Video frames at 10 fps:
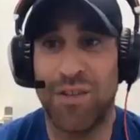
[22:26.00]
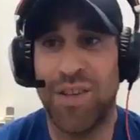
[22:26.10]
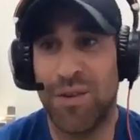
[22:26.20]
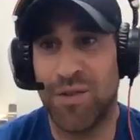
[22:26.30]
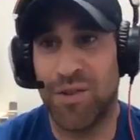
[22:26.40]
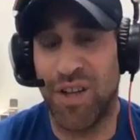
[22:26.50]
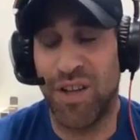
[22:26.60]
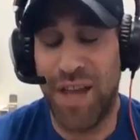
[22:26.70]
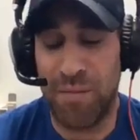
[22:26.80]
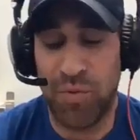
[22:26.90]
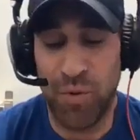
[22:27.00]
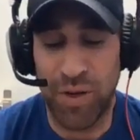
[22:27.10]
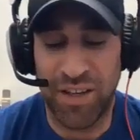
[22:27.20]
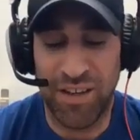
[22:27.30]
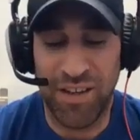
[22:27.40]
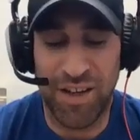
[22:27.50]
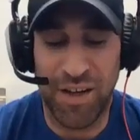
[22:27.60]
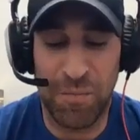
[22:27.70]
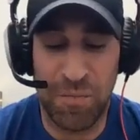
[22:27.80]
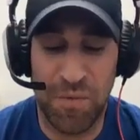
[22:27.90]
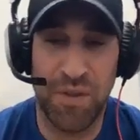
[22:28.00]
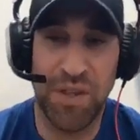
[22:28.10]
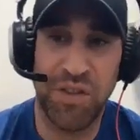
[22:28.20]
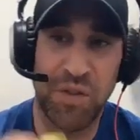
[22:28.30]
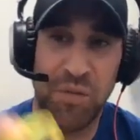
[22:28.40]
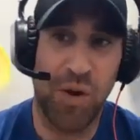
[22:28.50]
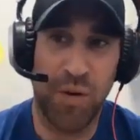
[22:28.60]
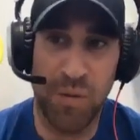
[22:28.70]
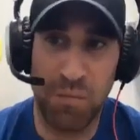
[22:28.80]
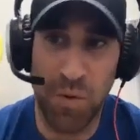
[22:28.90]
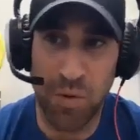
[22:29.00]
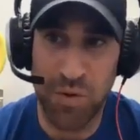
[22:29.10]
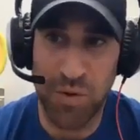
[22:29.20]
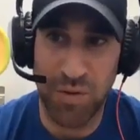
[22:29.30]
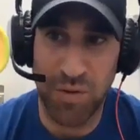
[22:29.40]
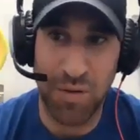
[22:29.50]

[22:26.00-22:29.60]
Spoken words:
tell you just on that point, this is probably the most